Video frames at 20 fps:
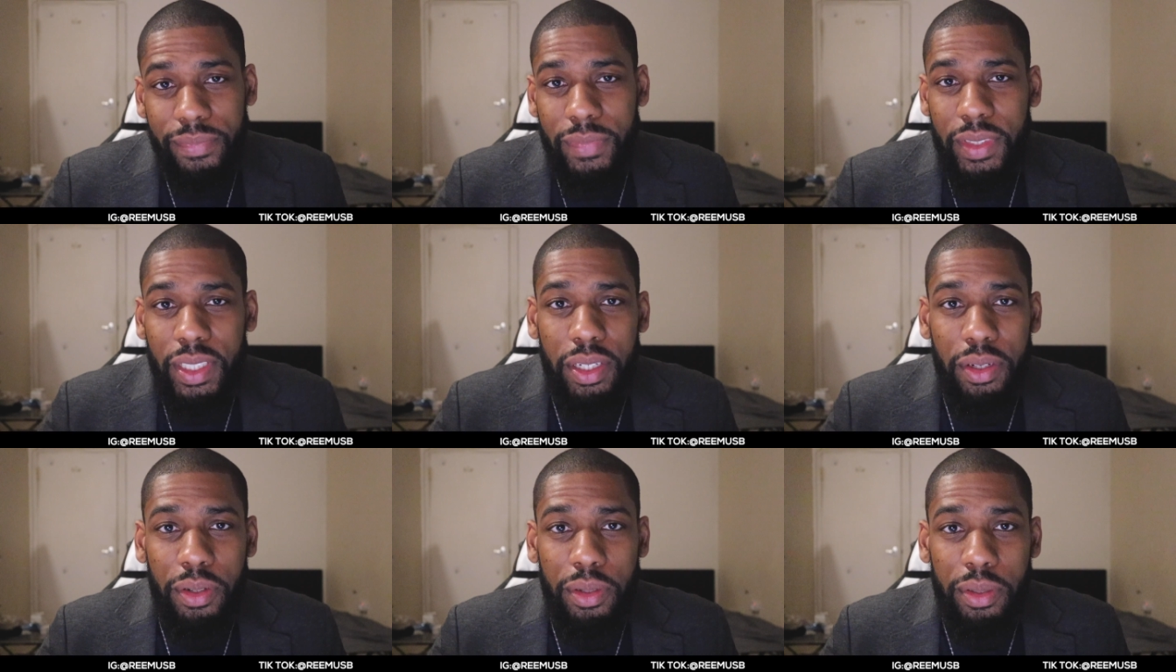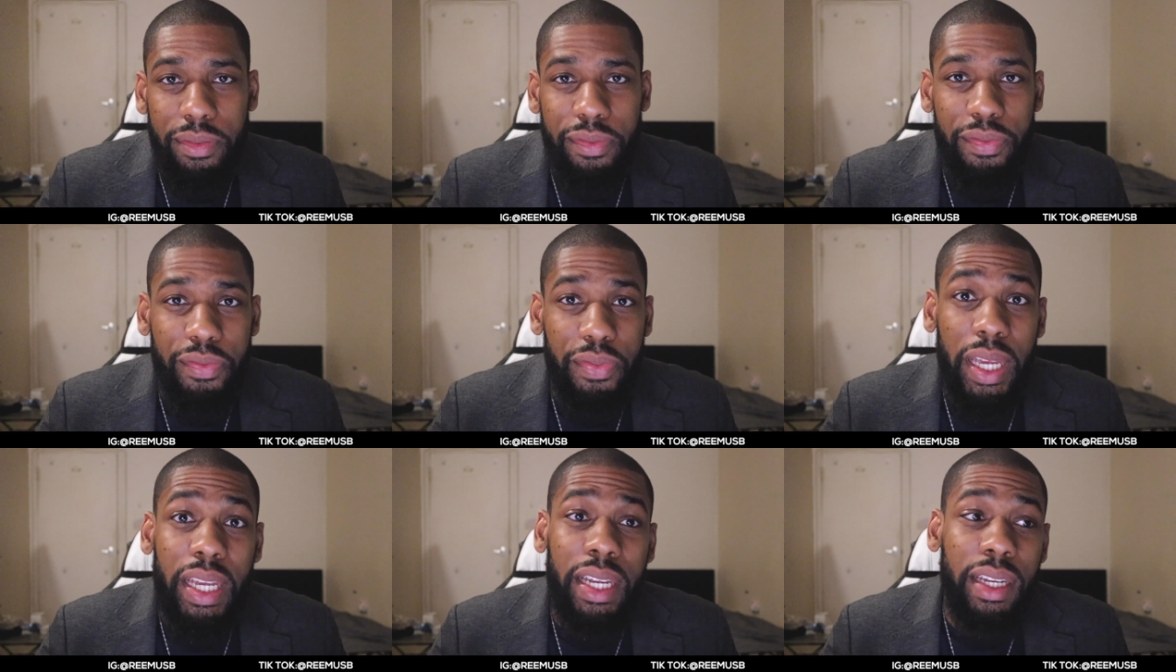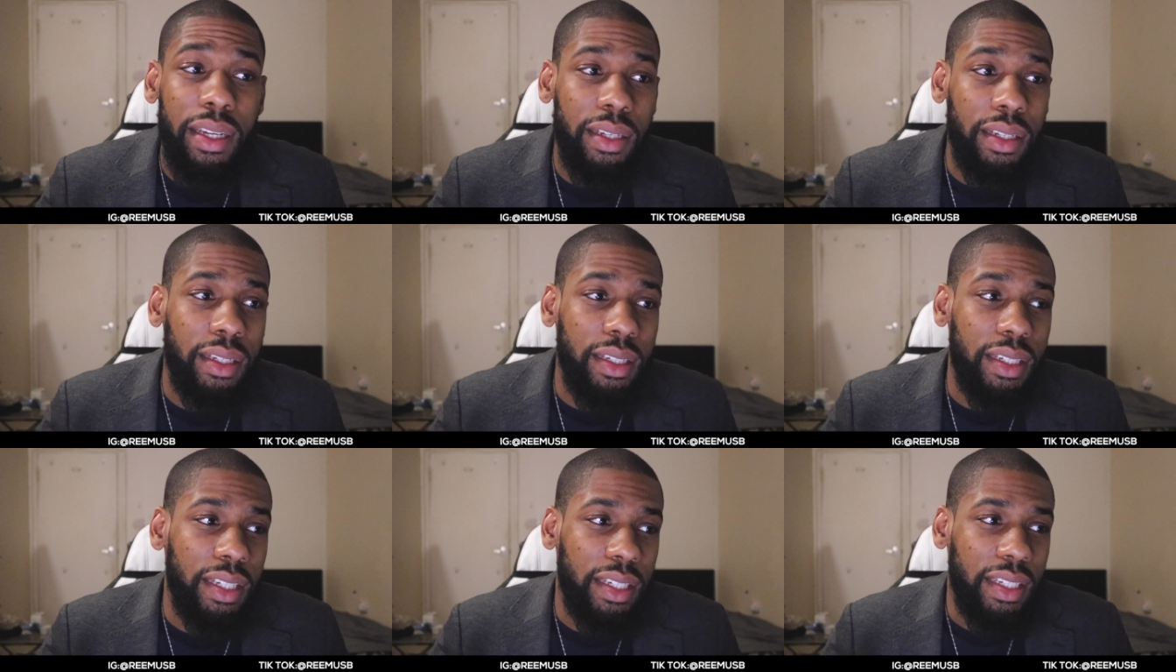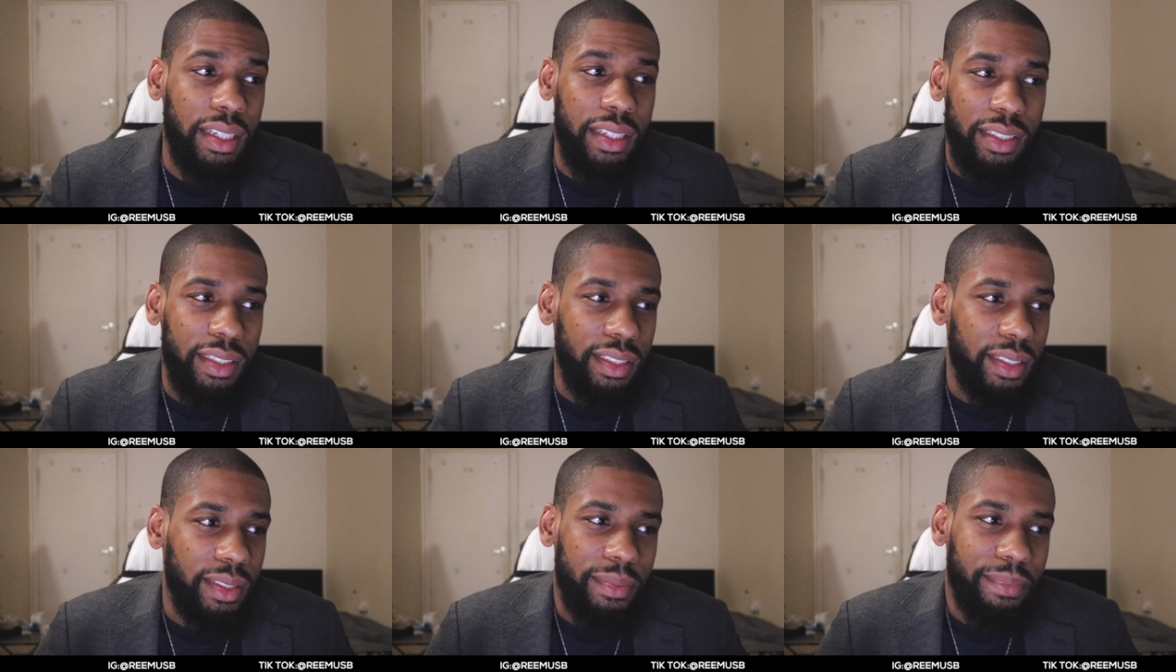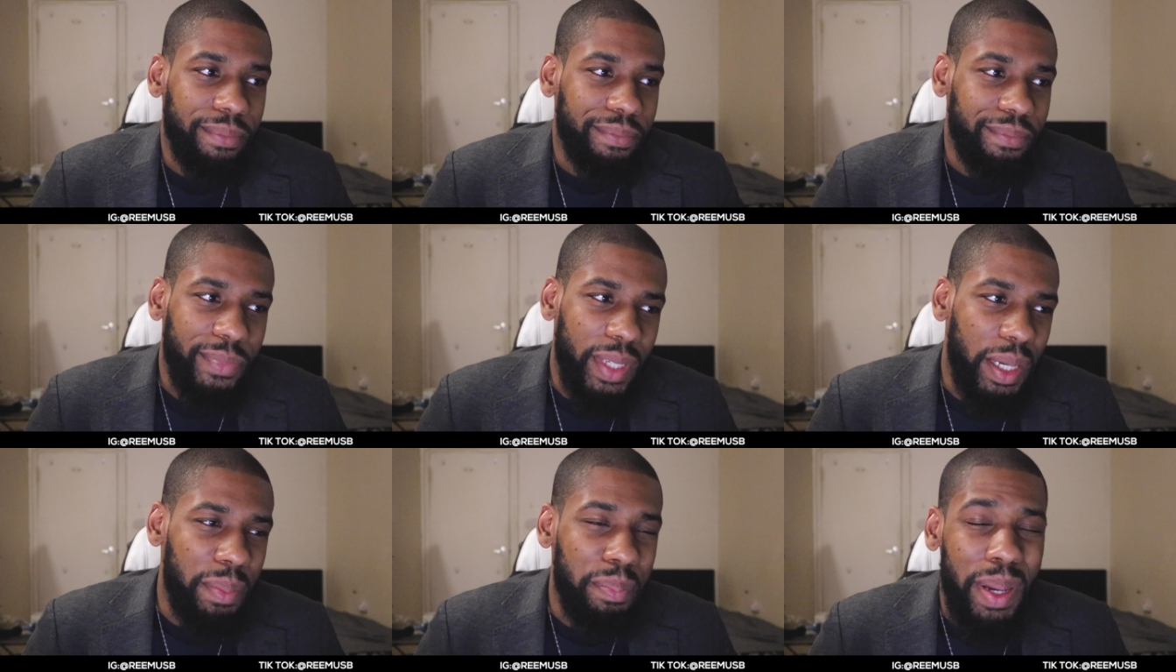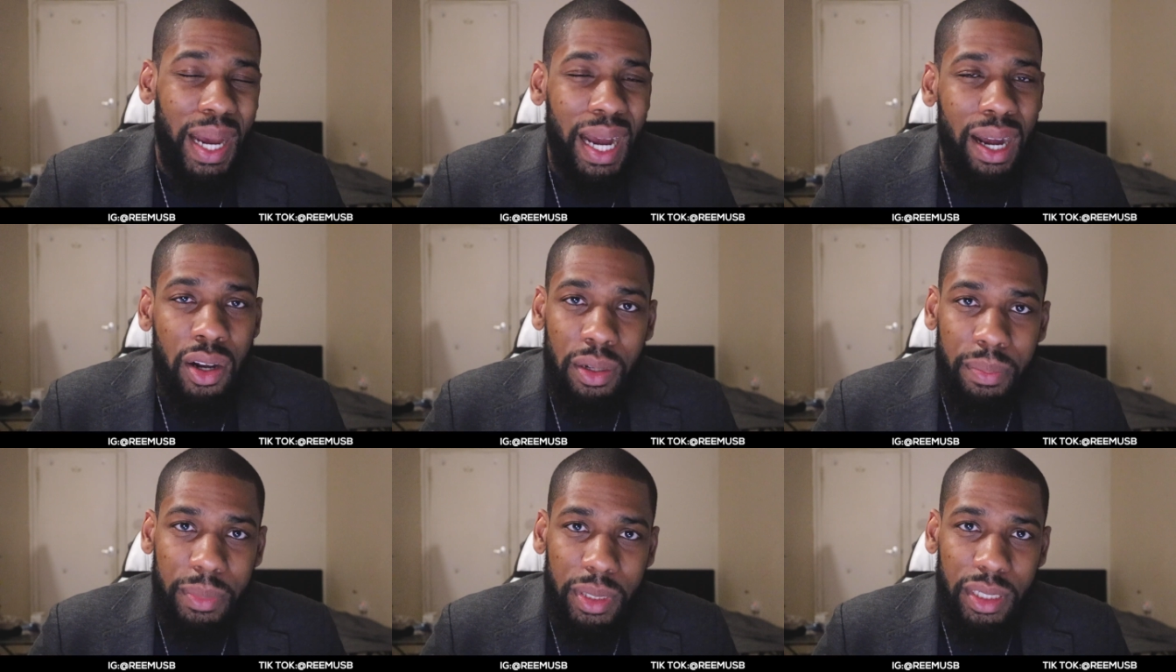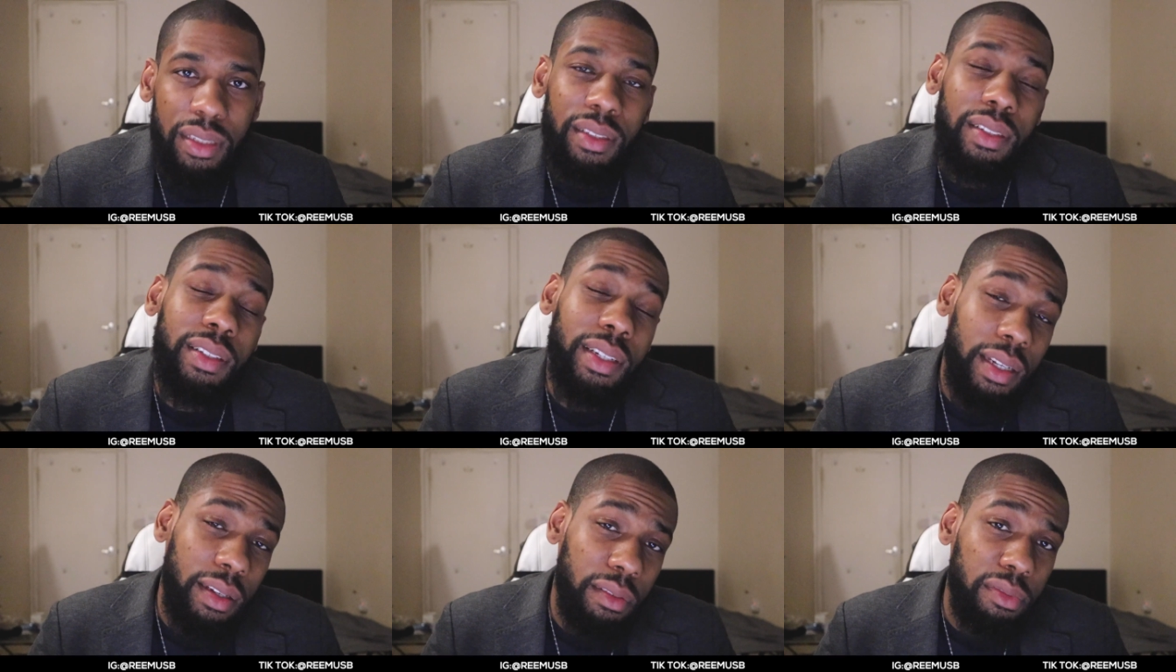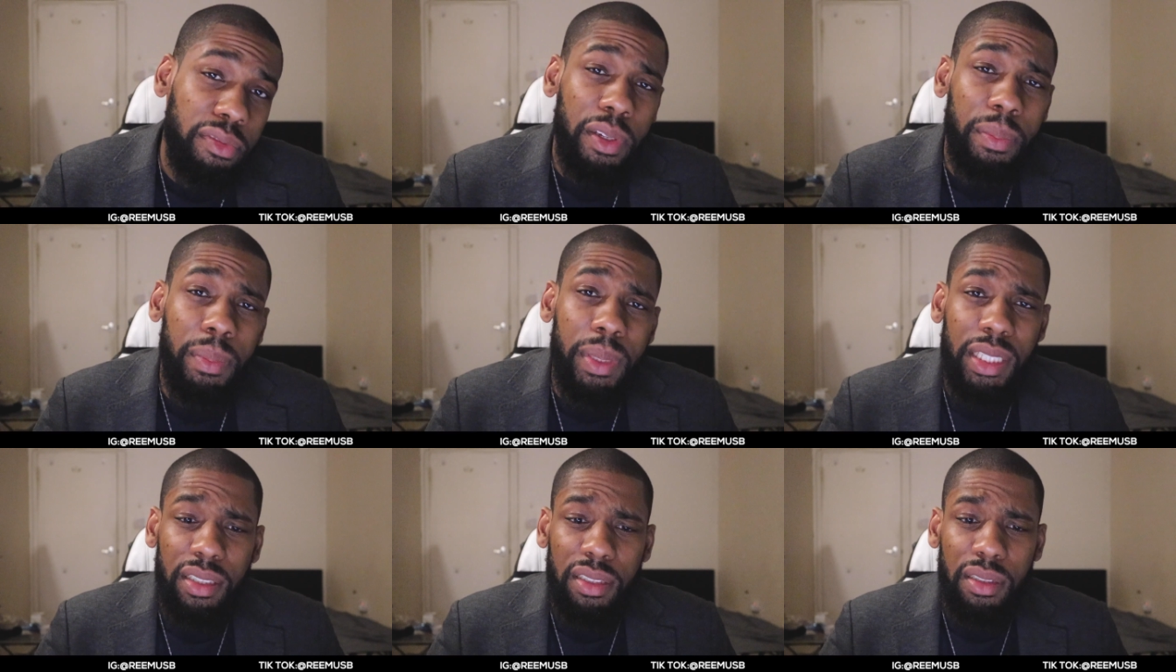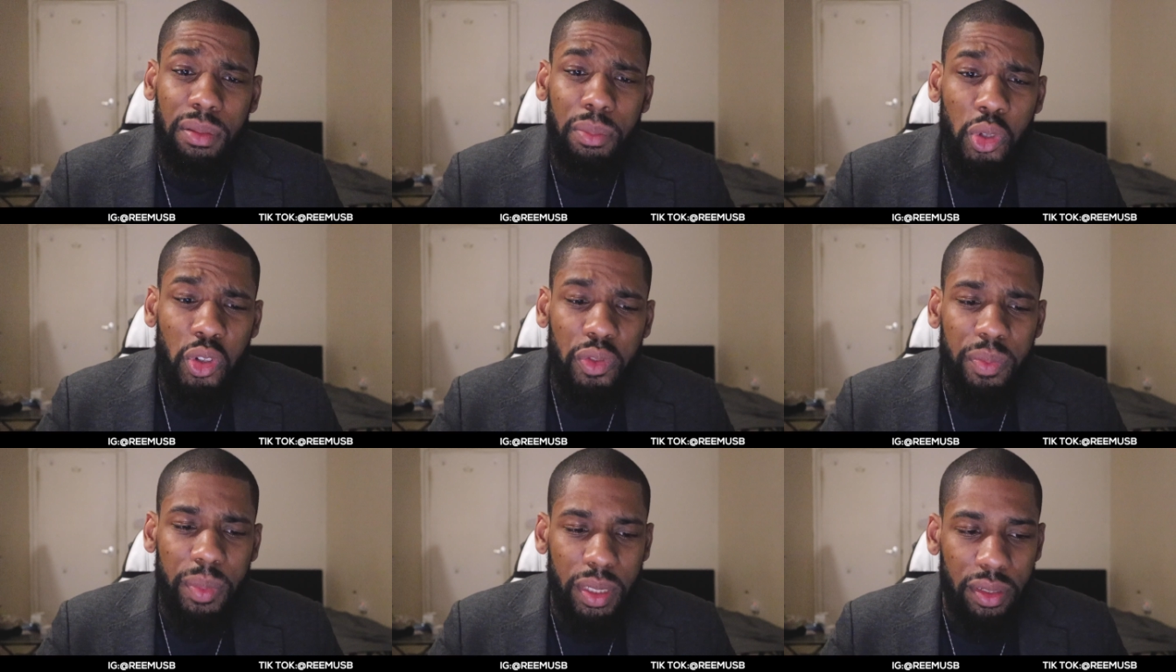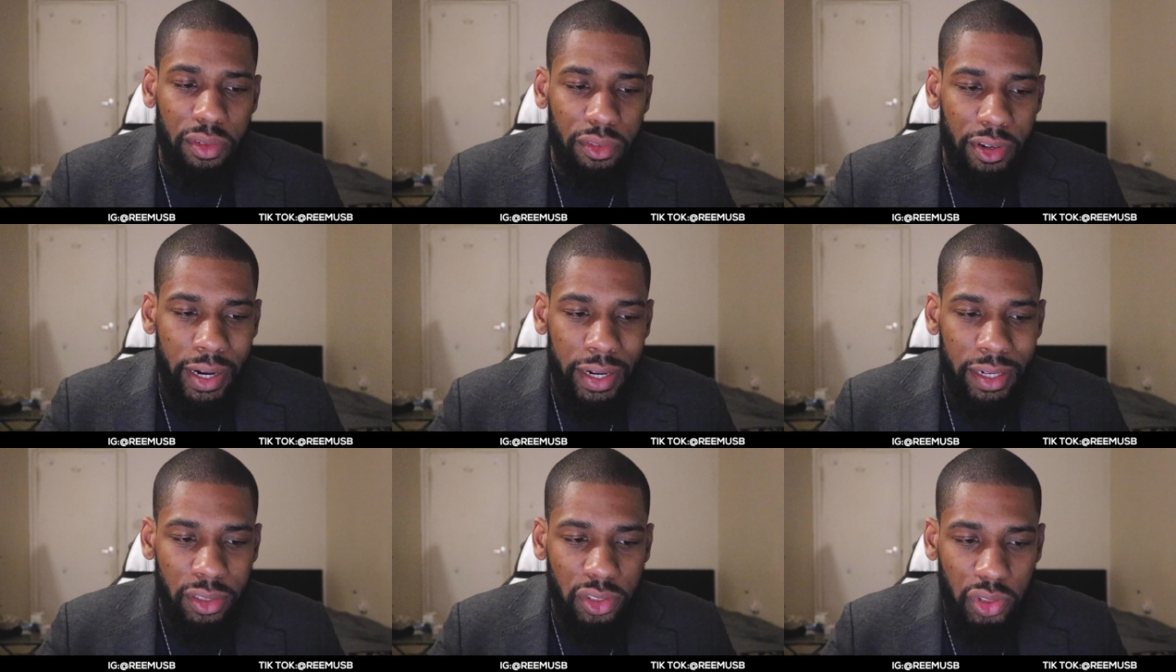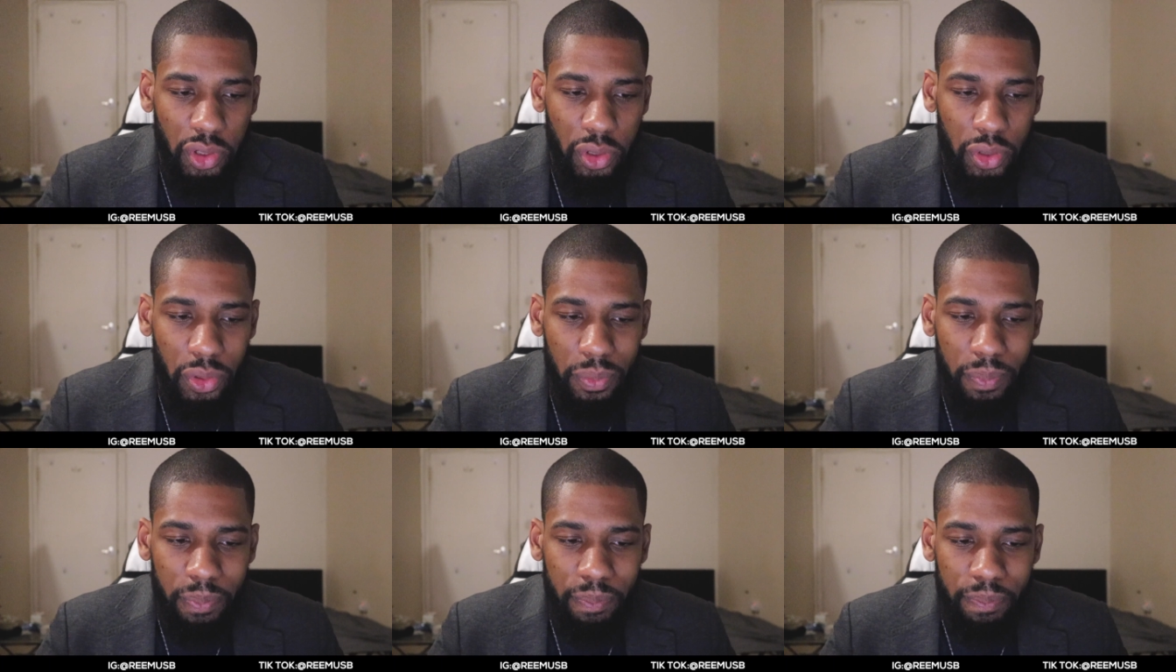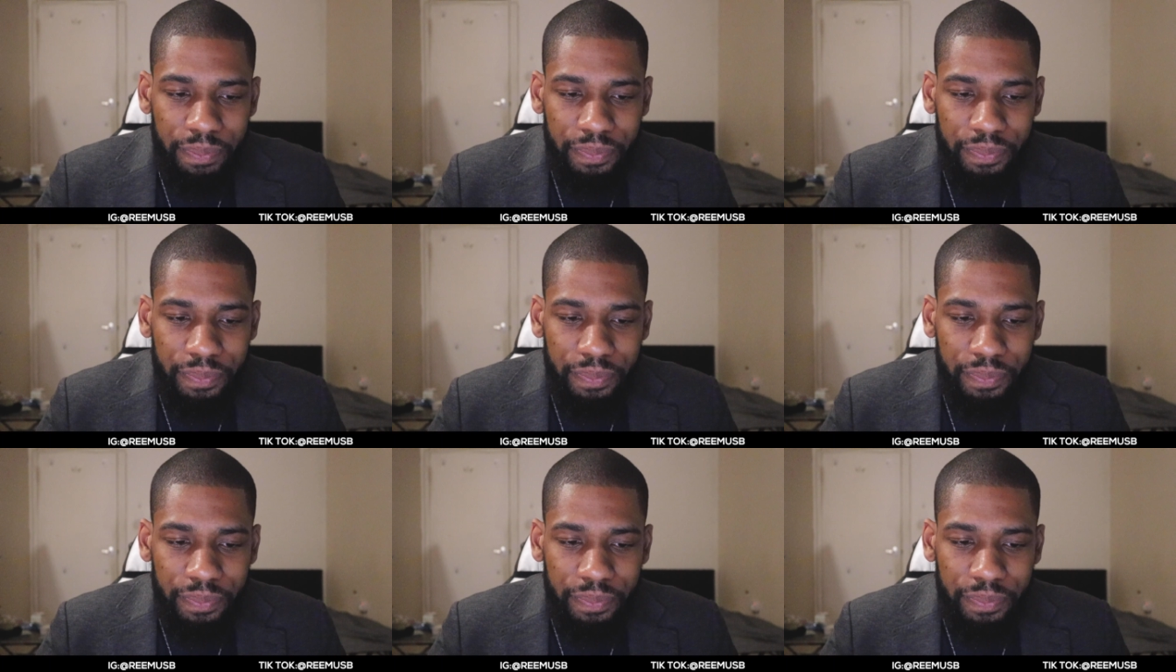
you know, fake empowerment feminist movement, right? So